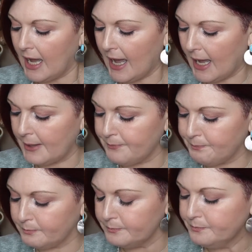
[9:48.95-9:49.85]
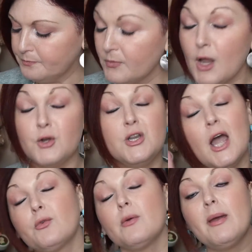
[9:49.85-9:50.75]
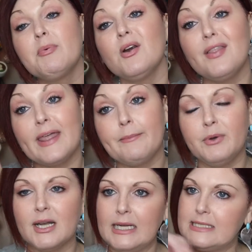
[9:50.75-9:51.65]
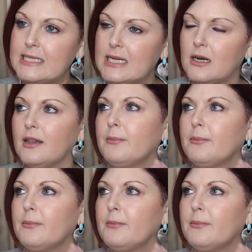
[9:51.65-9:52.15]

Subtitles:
Now remember that book I did,